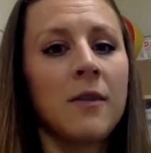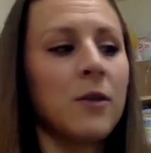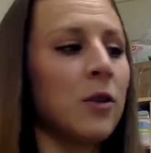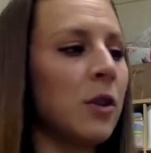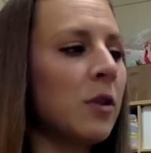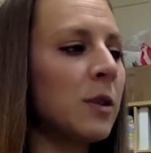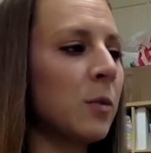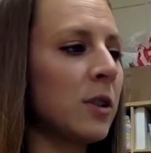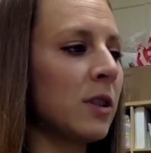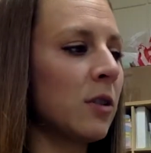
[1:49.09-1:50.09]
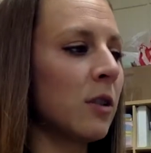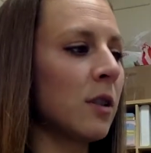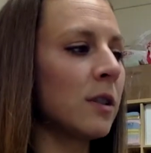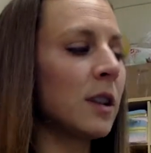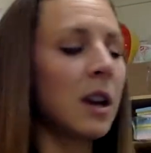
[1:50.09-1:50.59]
If you notice, boys and
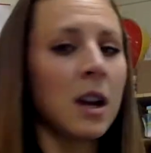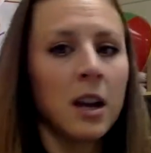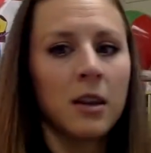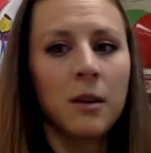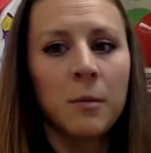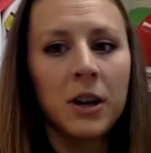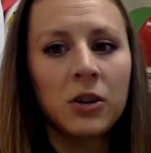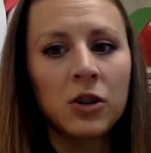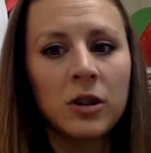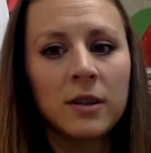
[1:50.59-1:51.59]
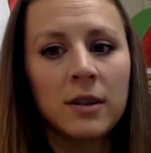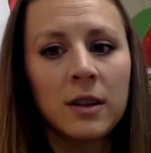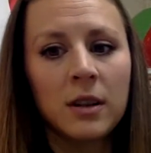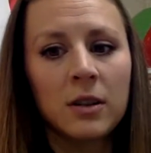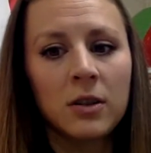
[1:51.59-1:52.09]
girls, in the pictures
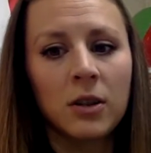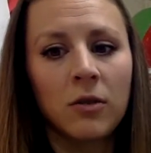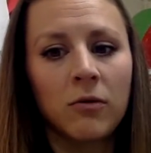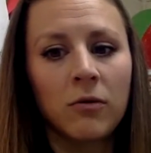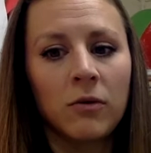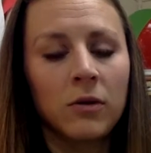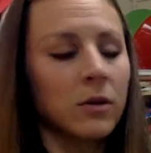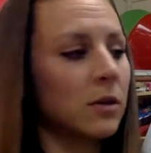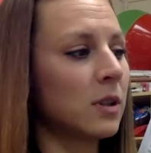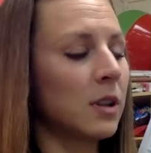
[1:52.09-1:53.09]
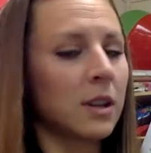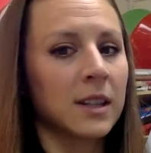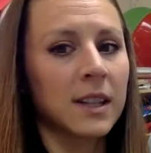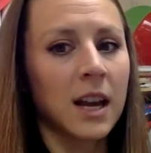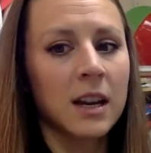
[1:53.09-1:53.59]
to the
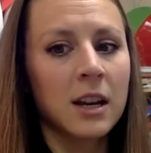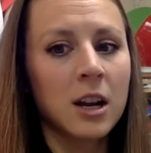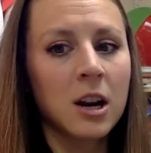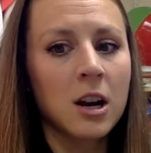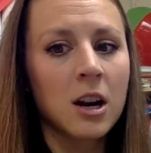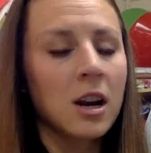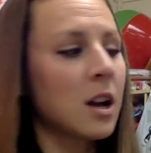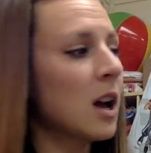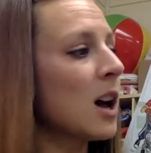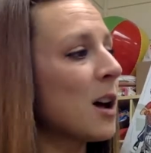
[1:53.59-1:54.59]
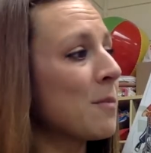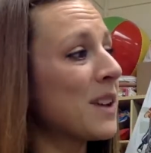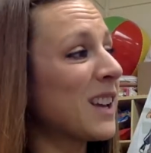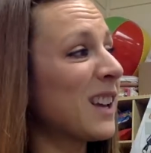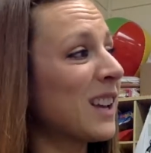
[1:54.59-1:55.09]
side here,
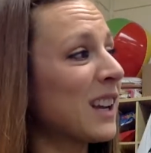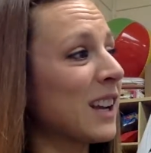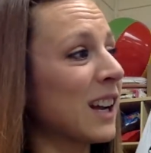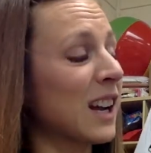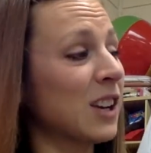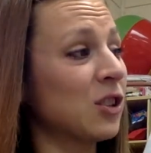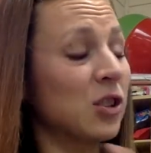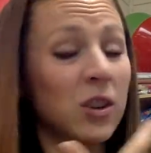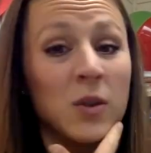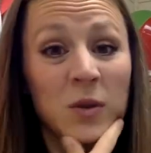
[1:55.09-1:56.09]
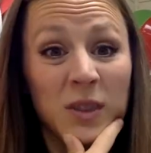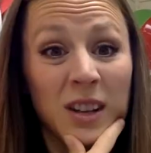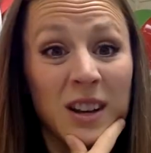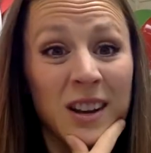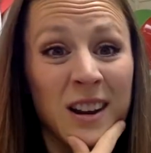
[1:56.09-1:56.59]
it kind of shows
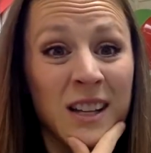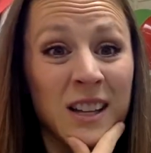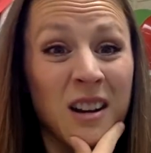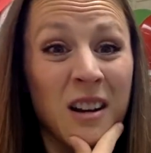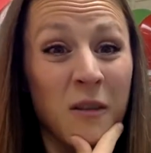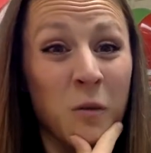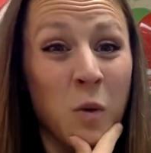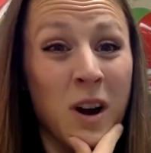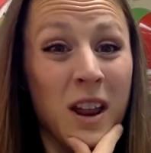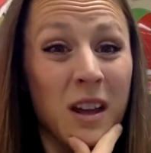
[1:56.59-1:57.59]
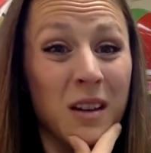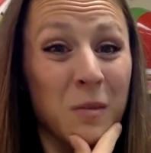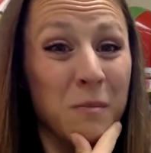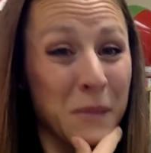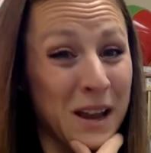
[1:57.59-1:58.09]
an idea of what
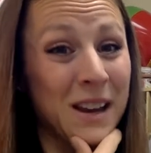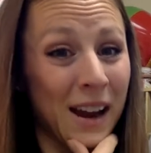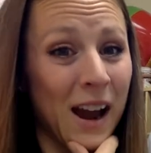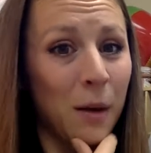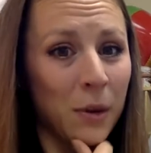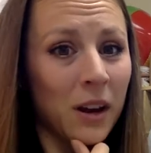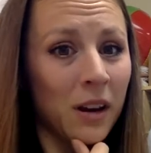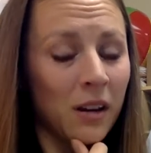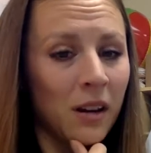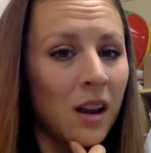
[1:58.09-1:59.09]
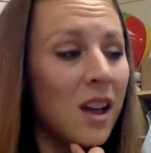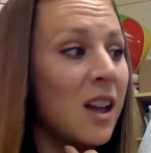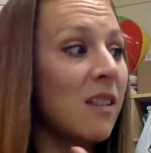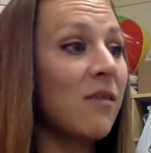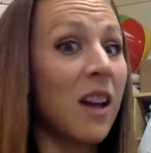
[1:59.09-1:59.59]
might happen
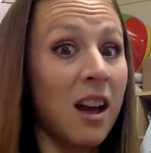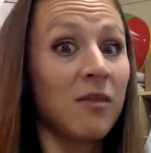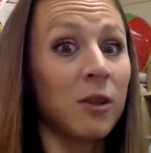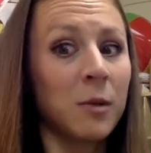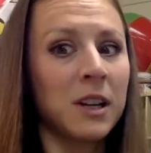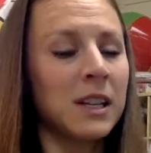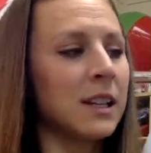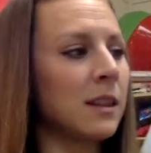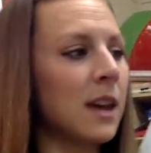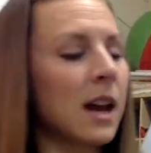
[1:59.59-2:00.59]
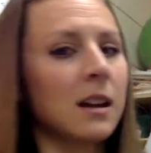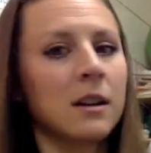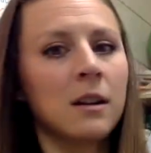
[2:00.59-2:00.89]
if everybody did that.